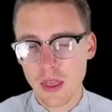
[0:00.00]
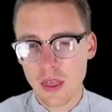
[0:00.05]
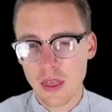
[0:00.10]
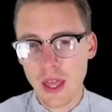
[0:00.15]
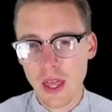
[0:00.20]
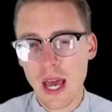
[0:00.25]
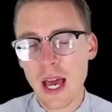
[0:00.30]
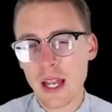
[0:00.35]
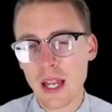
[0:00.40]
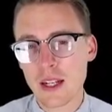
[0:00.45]

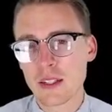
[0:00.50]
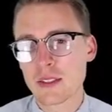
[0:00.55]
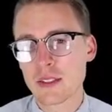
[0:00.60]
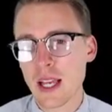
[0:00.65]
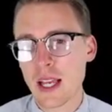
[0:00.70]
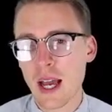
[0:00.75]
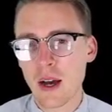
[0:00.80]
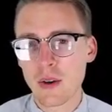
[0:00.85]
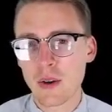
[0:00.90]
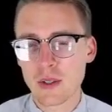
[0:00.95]
That is
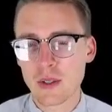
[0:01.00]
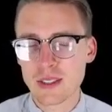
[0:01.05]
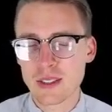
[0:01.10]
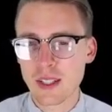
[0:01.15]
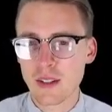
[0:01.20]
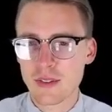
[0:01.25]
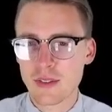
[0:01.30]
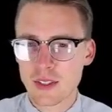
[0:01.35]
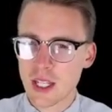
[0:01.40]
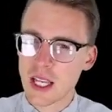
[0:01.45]
how,
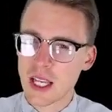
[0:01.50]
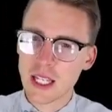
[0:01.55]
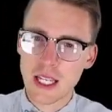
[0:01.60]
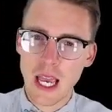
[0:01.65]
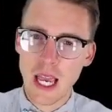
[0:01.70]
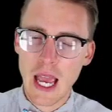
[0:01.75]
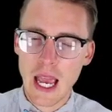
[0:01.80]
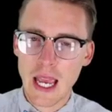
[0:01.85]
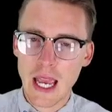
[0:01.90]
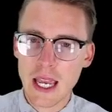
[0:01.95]
instead of saying
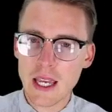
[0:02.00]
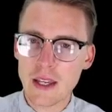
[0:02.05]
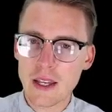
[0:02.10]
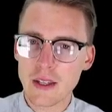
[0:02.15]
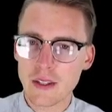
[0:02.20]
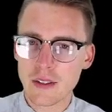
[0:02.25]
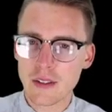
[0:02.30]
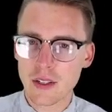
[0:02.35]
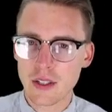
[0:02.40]
a